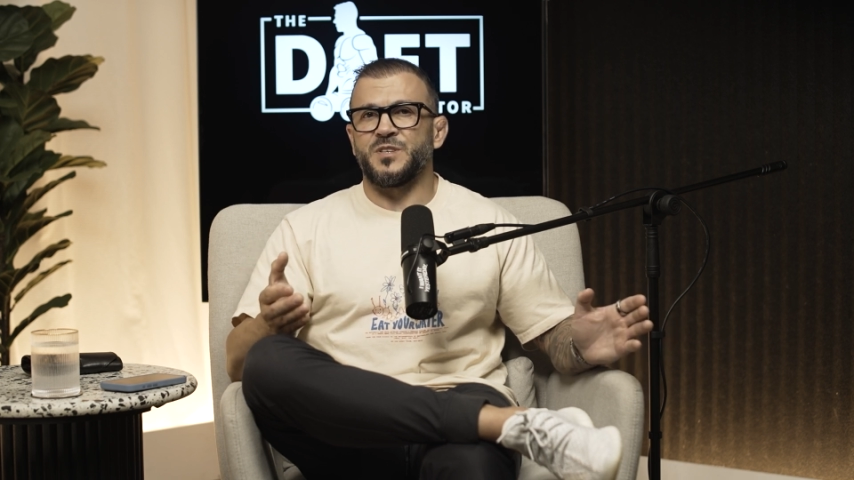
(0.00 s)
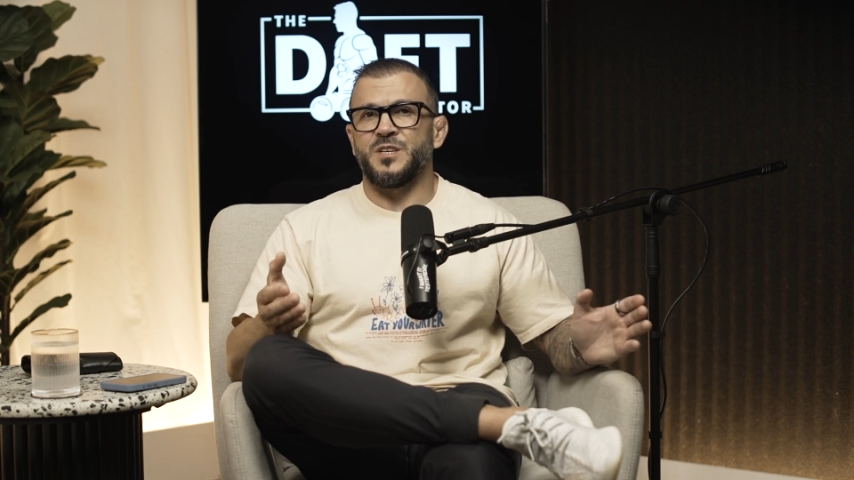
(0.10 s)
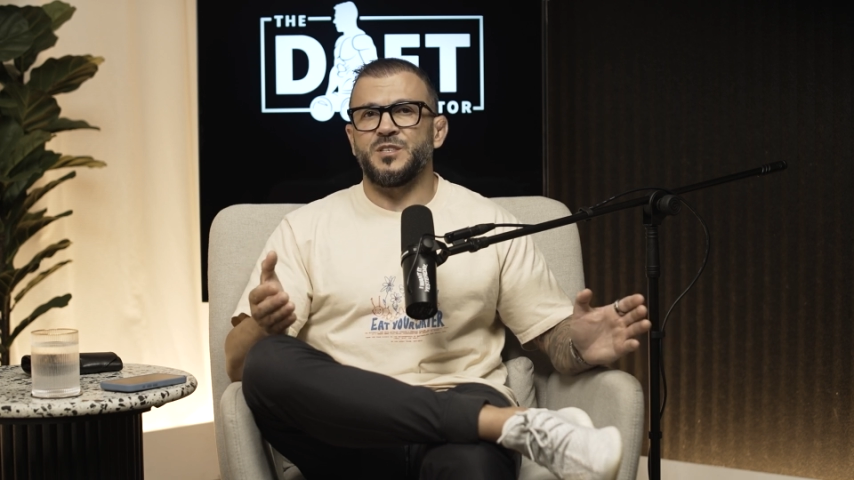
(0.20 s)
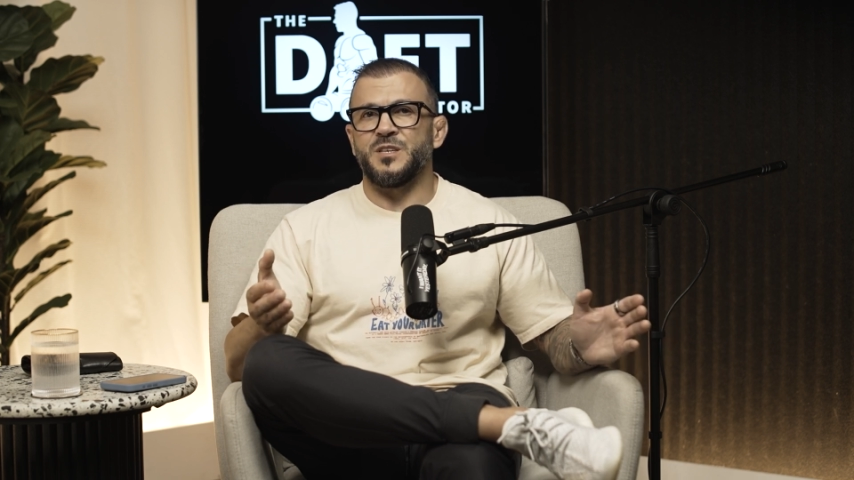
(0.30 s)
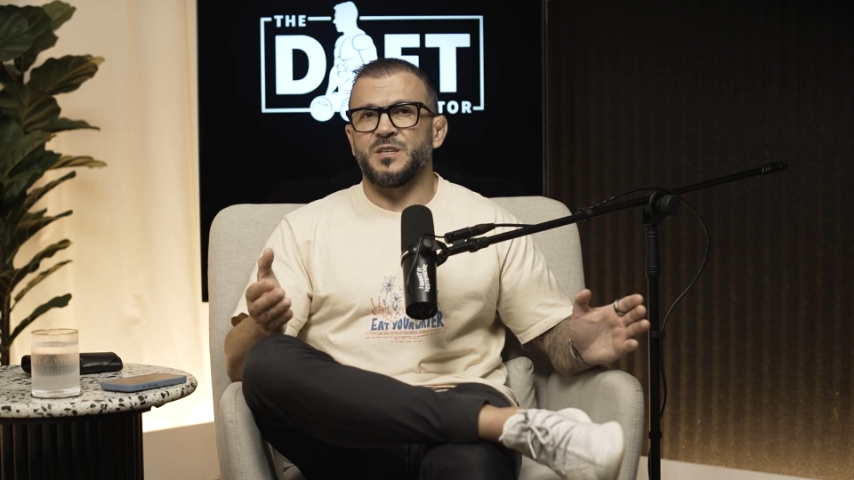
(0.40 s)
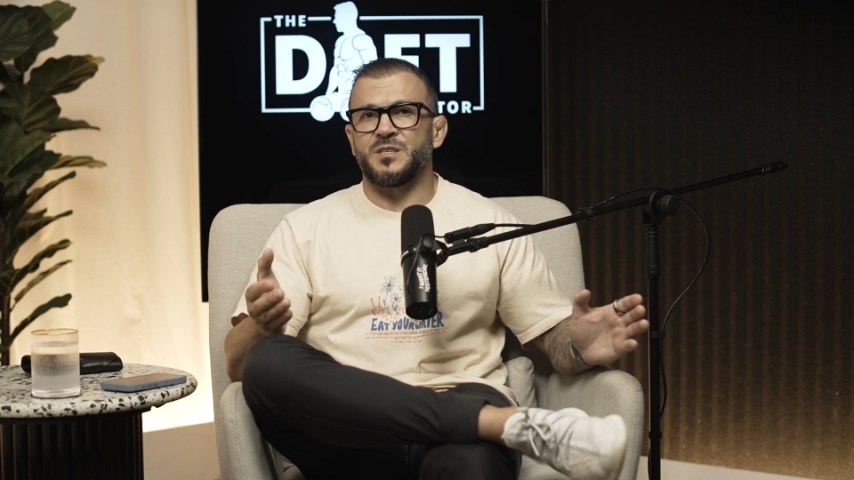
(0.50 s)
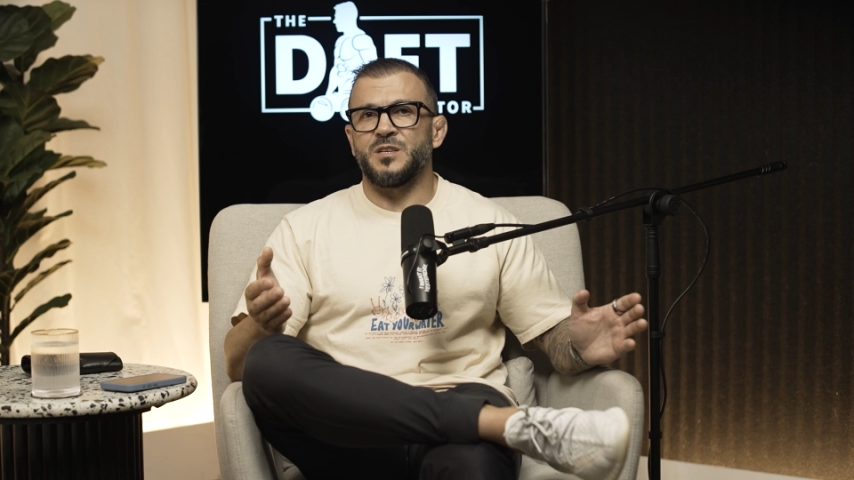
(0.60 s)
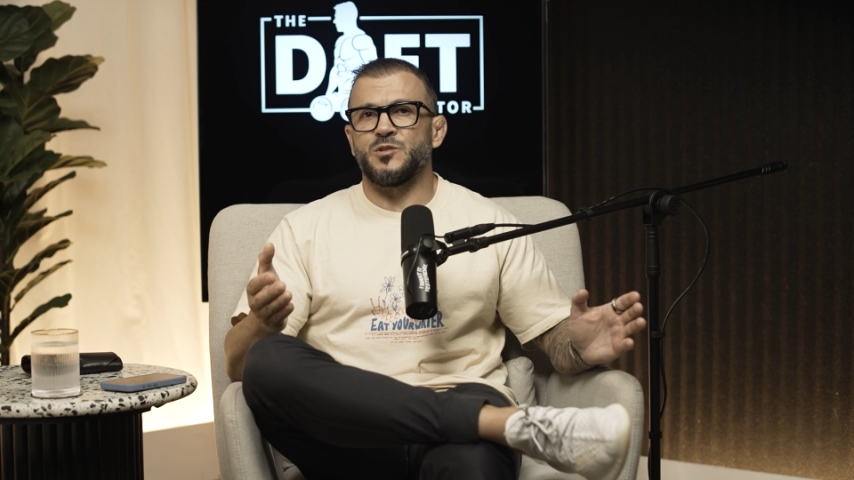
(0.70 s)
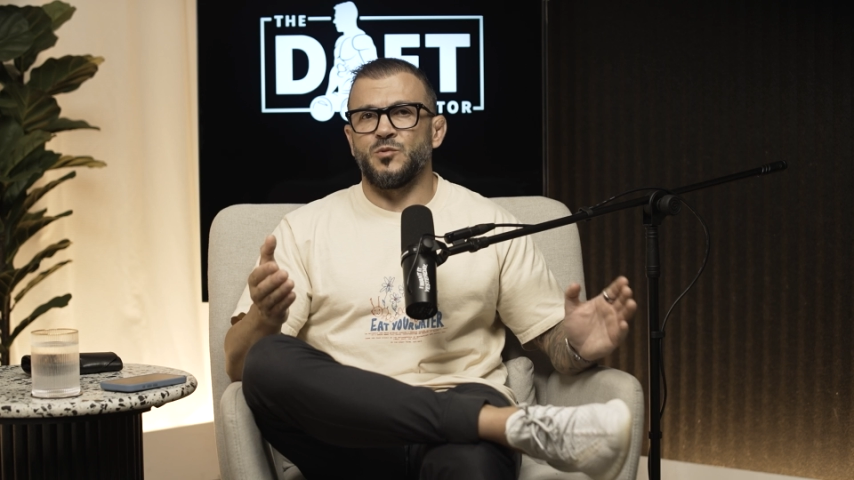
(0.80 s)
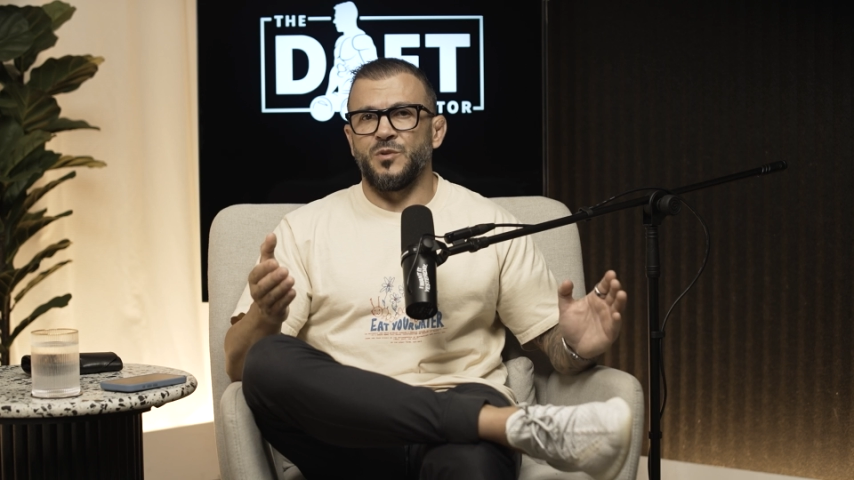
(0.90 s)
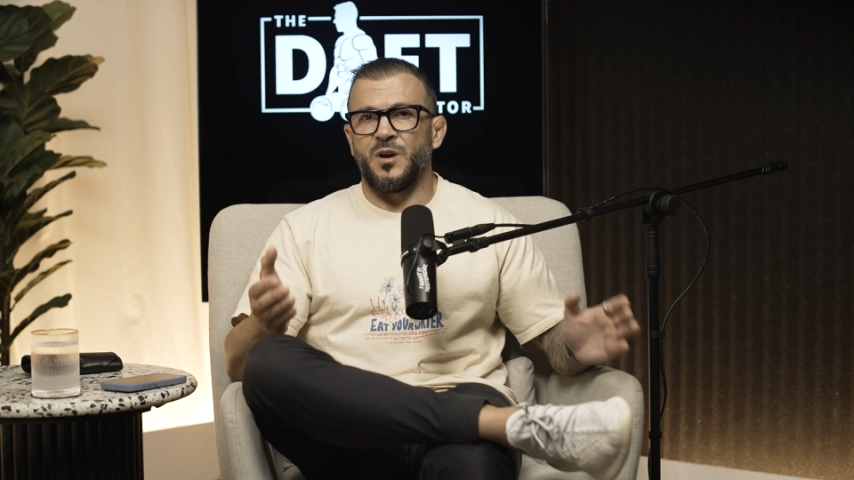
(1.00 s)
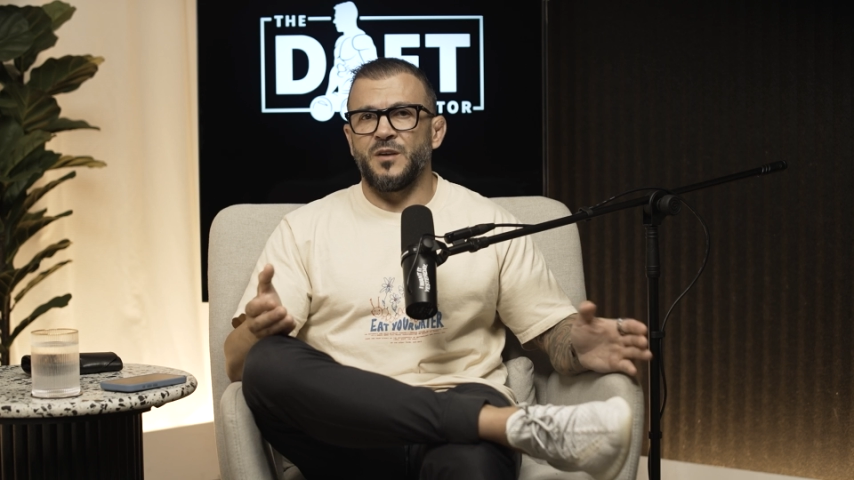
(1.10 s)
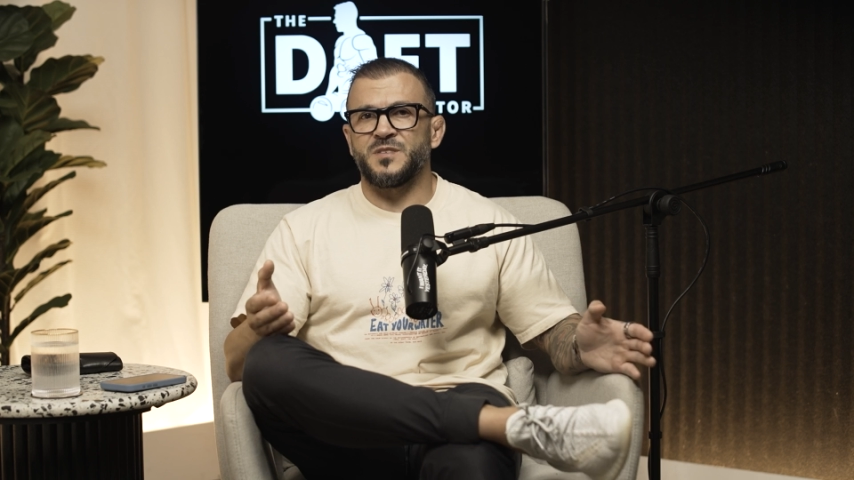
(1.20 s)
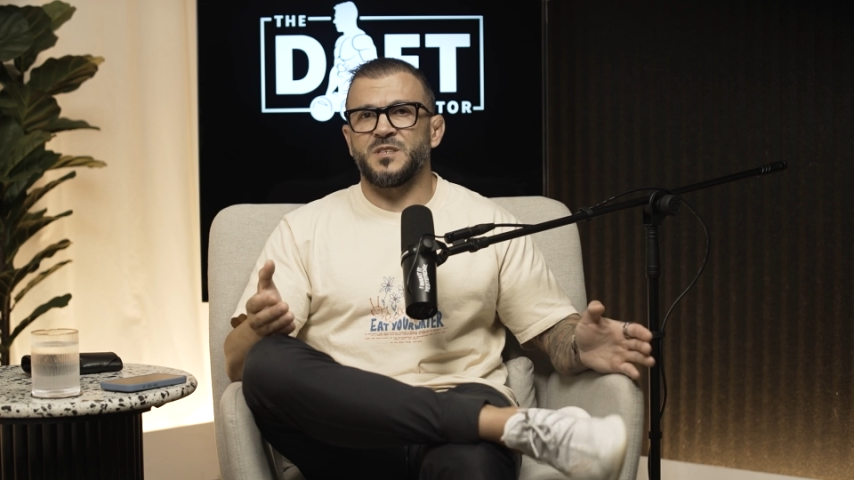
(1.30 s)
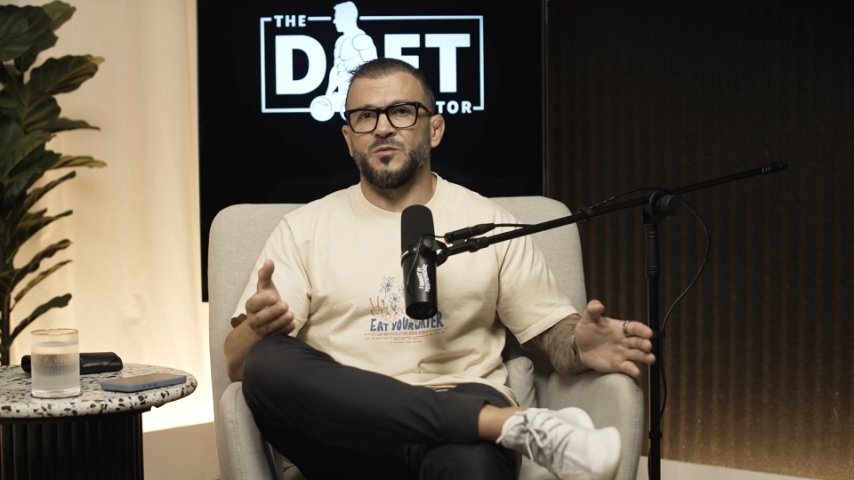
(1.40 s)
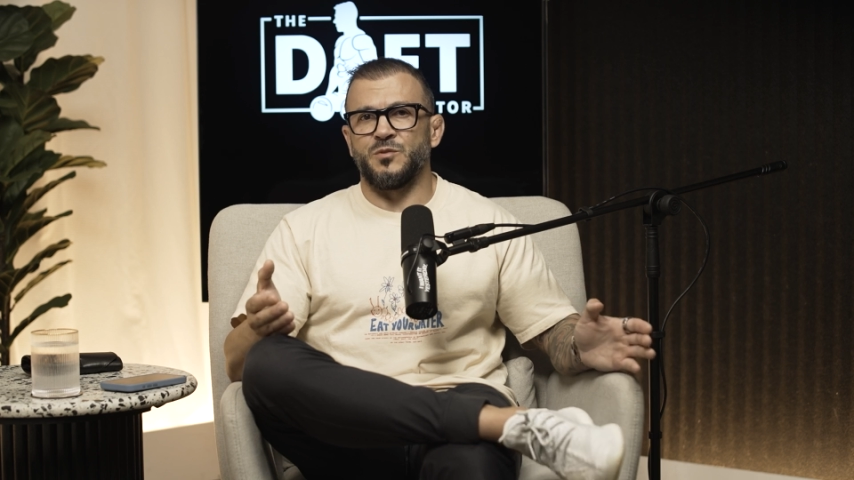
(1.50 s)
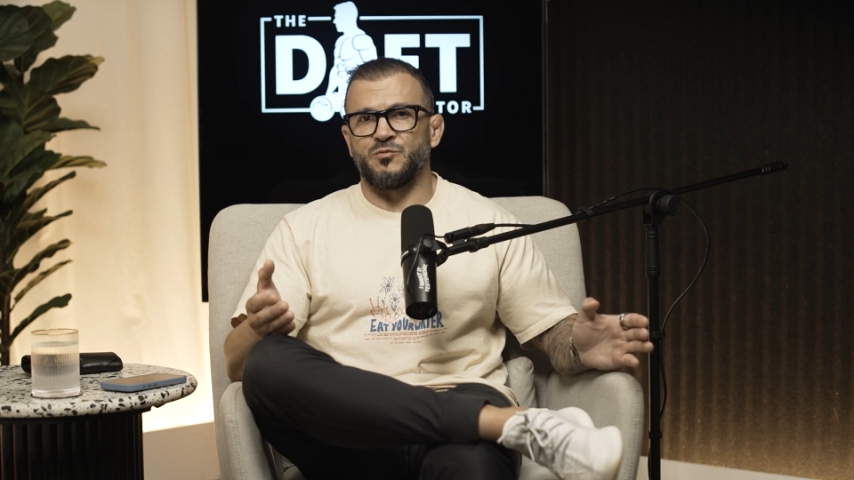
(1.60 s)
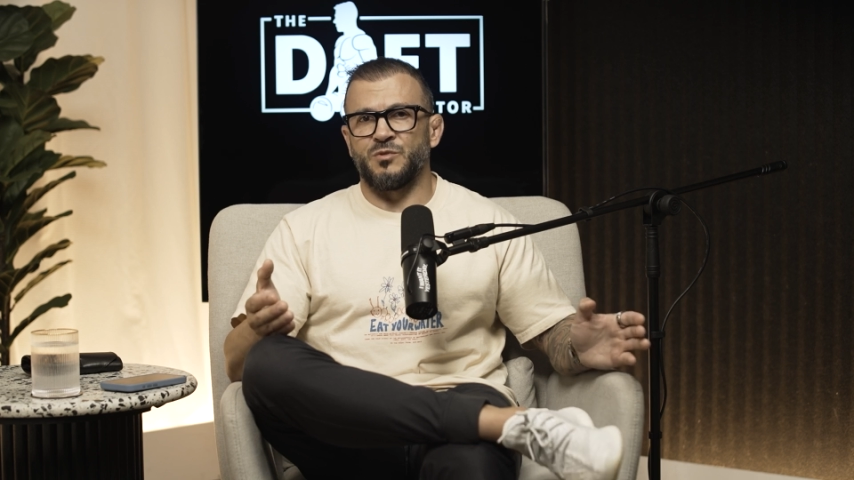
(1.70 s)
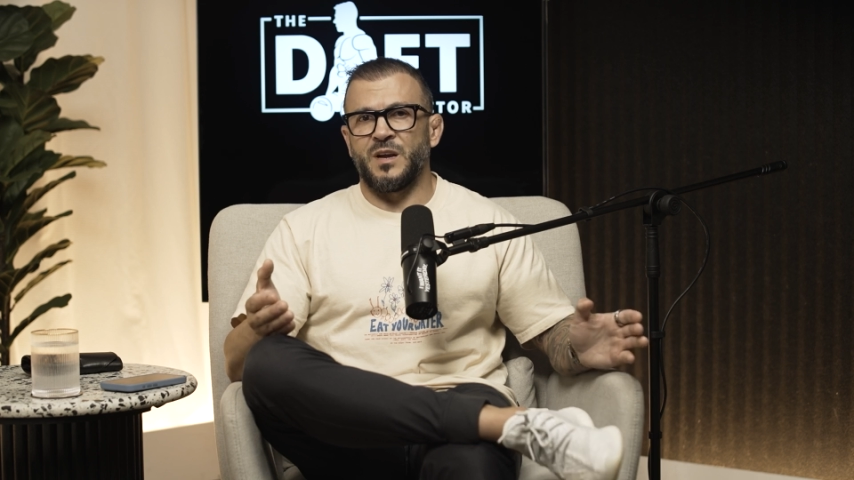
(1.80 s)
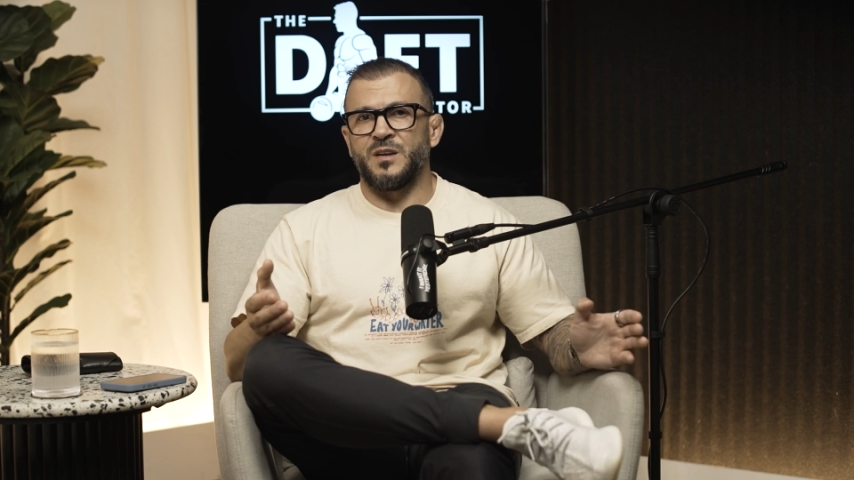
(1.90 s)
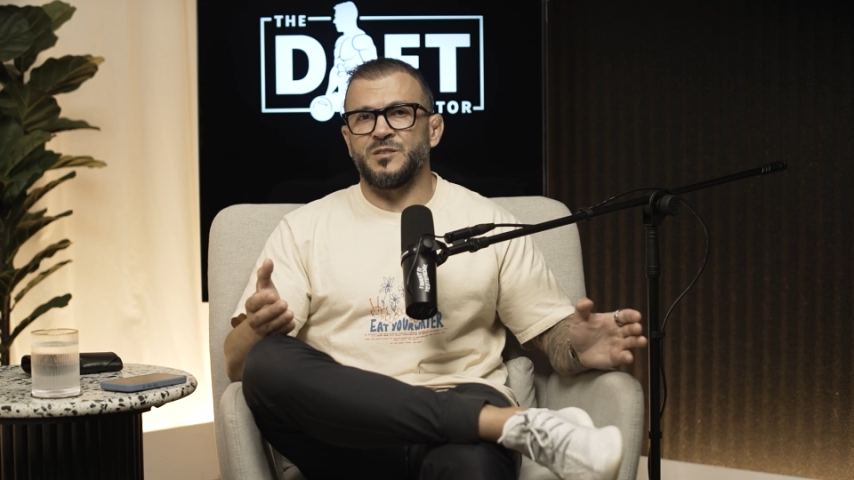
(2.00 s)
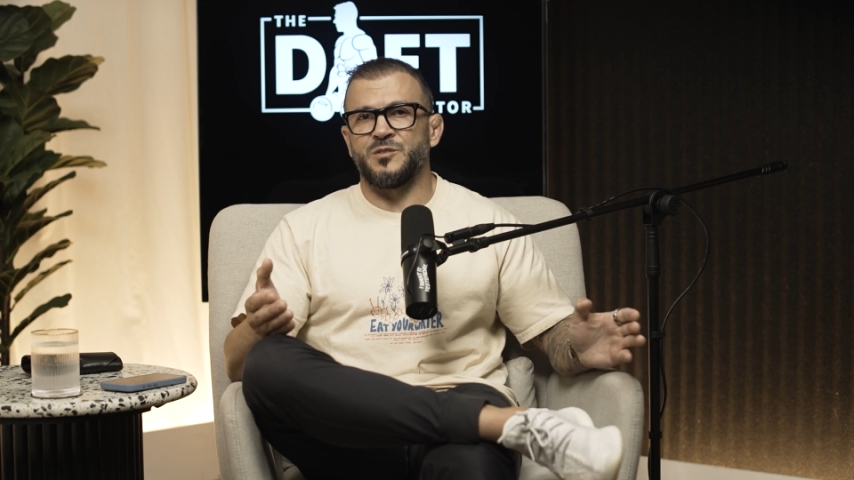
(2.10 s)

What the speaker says: teaching essential life skills related